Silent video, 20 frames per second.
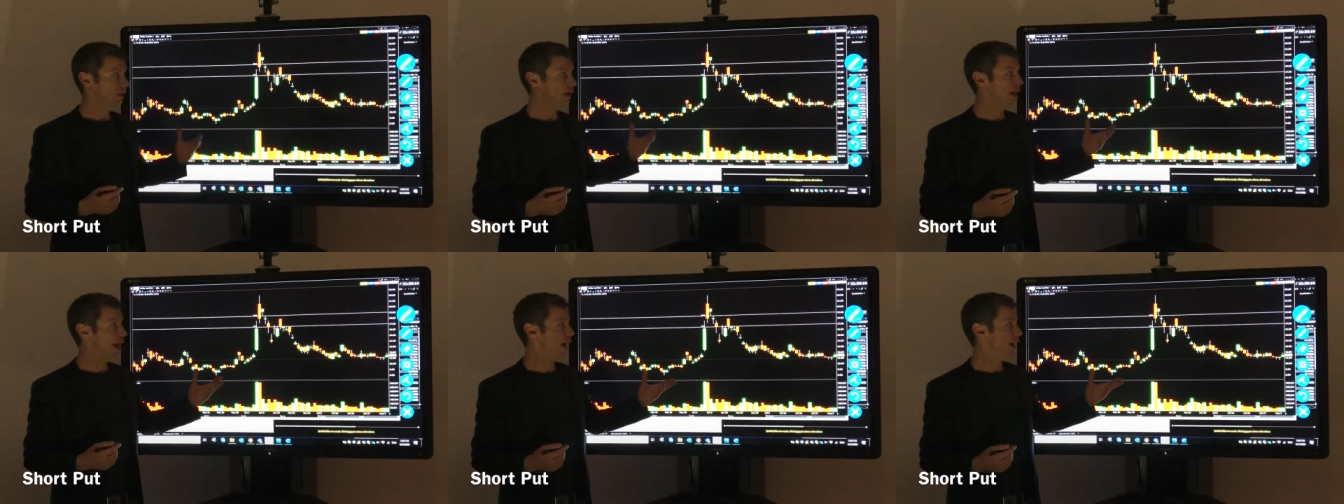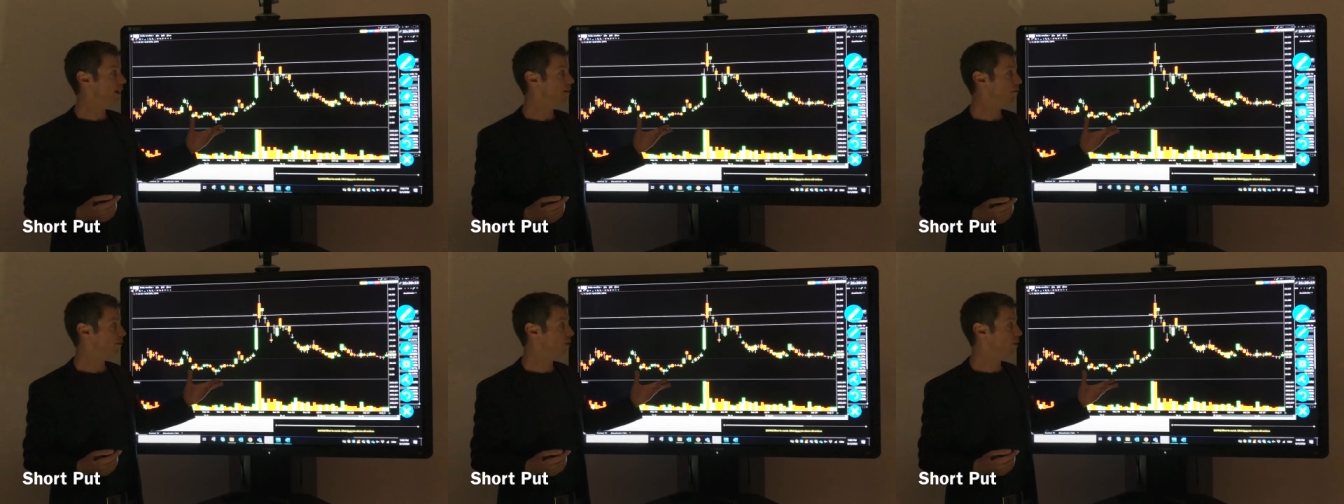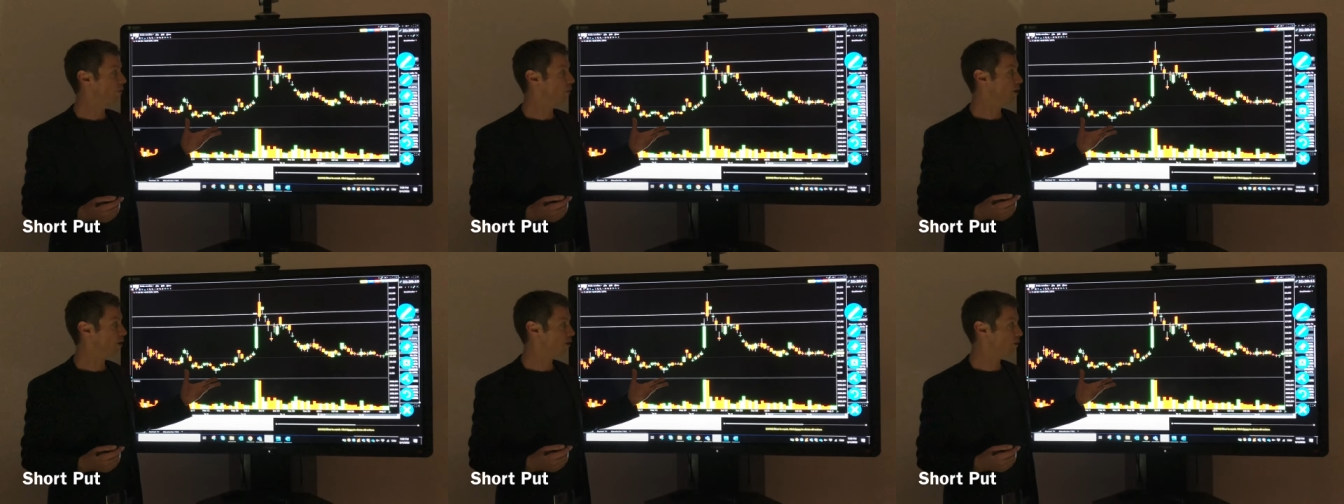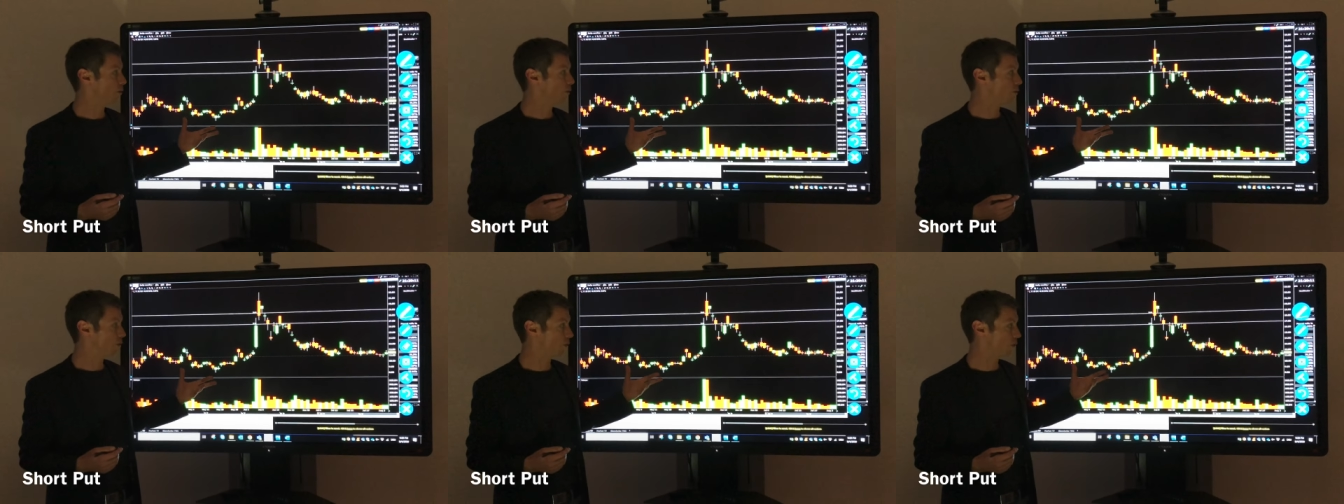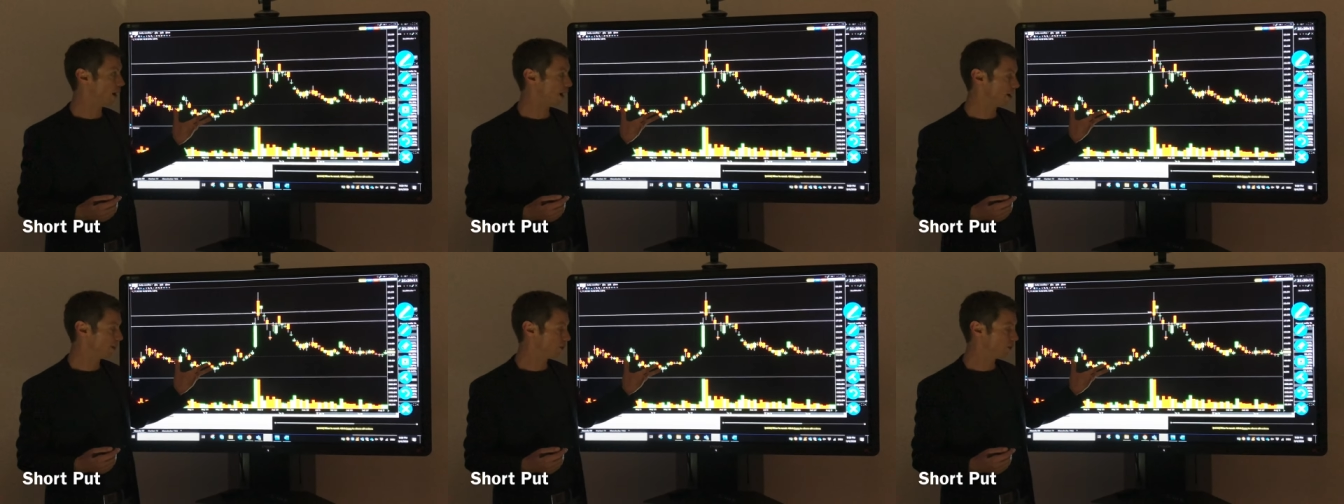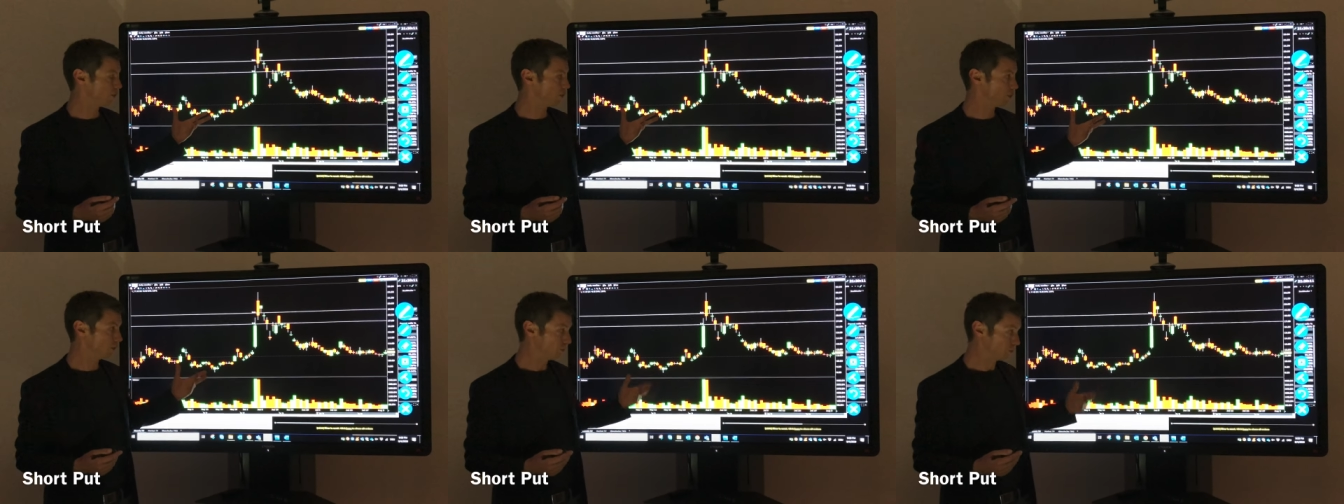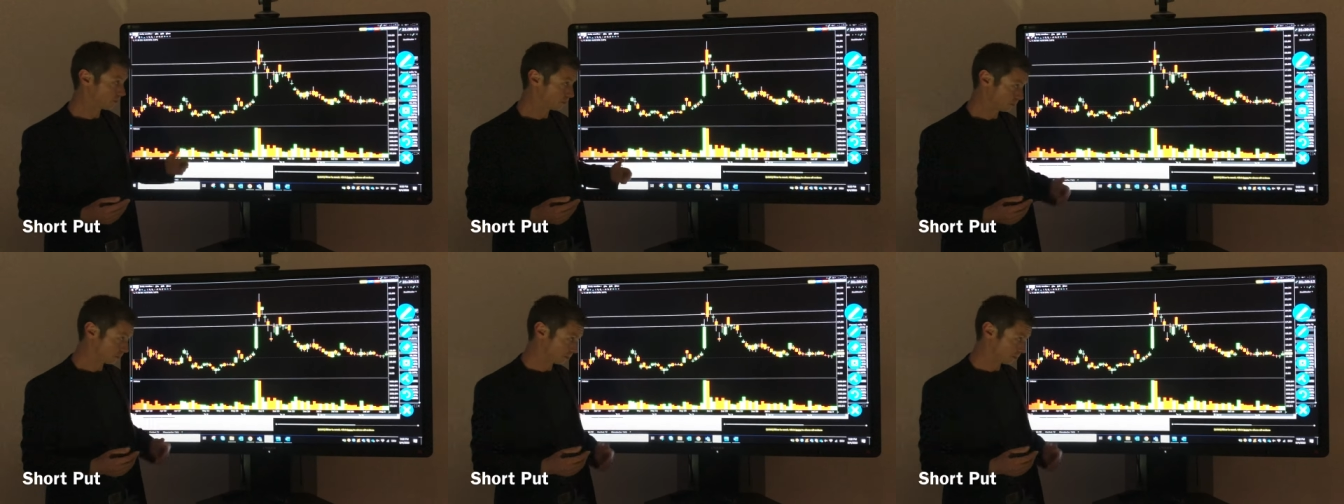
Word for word: and if you want to try to